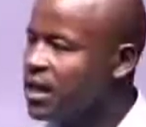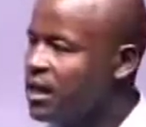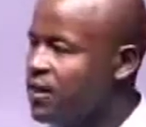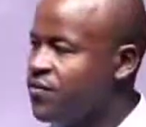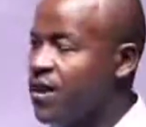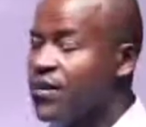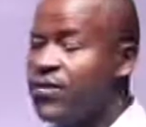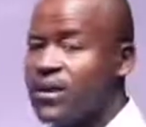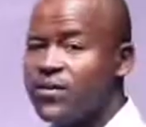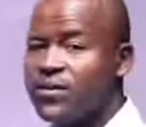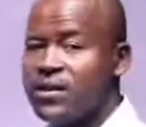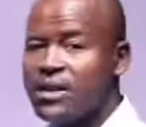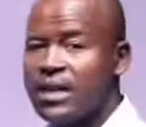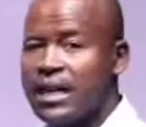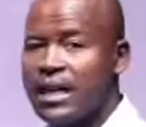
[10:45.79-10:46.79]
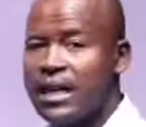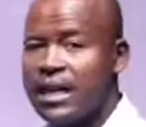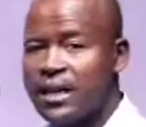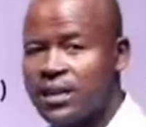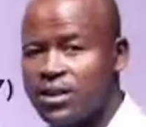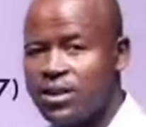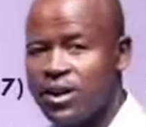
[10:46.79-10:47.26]
If you have given the
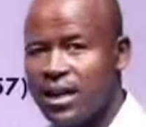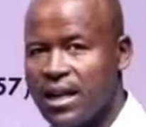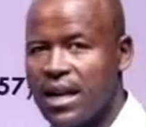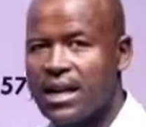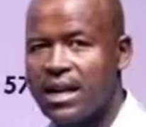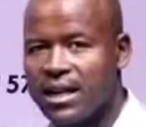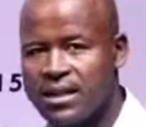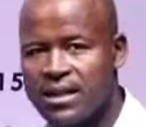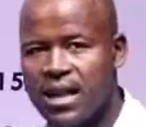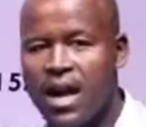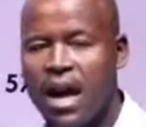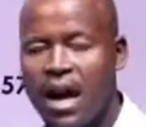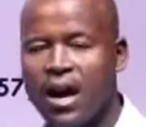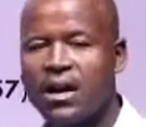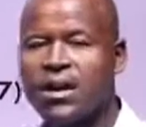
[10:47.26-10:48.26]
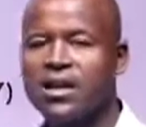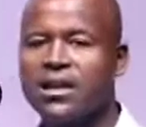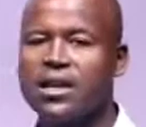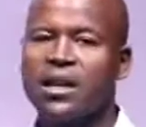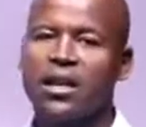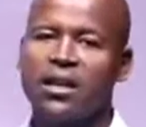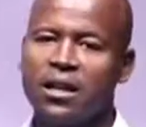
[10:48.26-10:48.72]
exterior angles, how can you
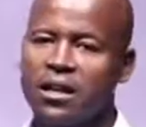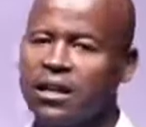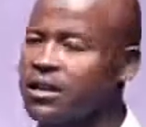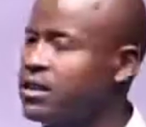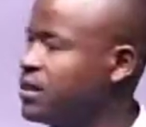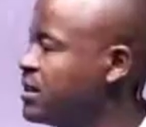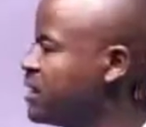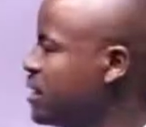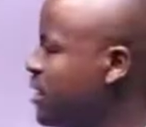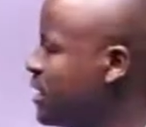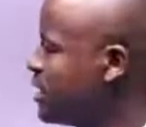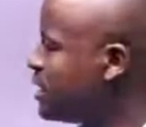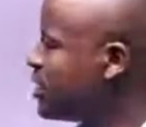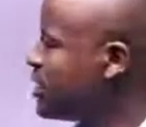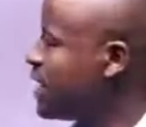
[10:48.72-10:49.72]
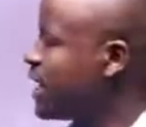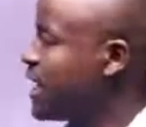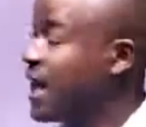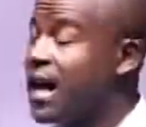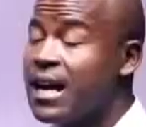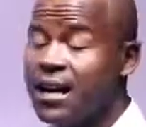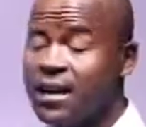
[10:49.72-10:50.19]
calculate the interior
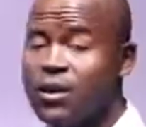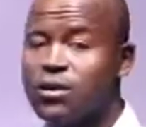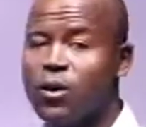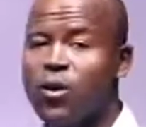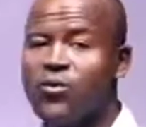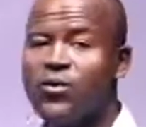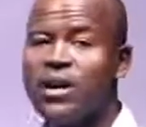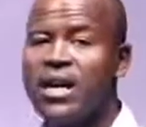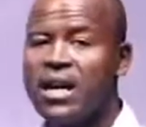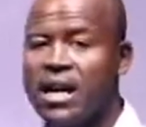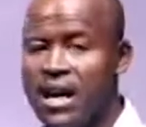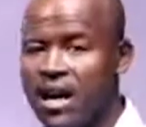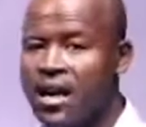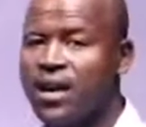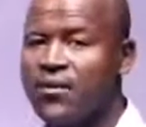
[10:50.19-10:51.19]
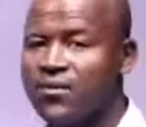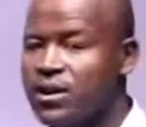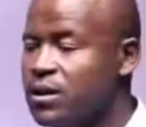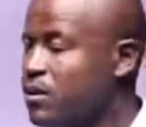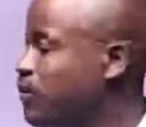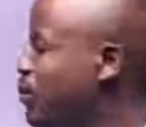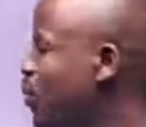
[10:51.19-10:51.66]
angles of a
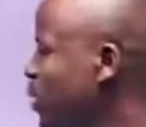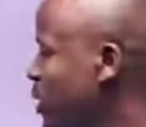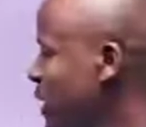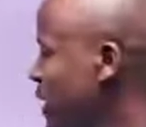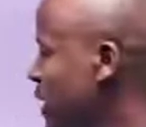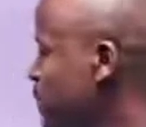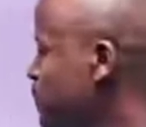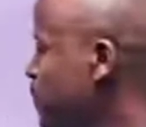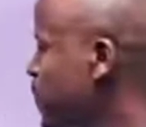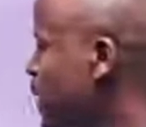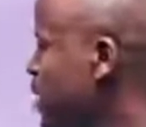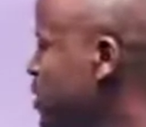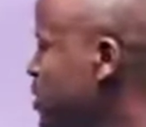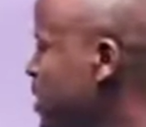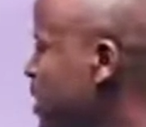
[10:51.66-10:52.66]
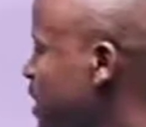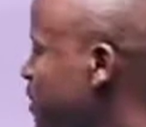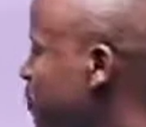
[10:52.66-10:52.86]
given polygon? So you can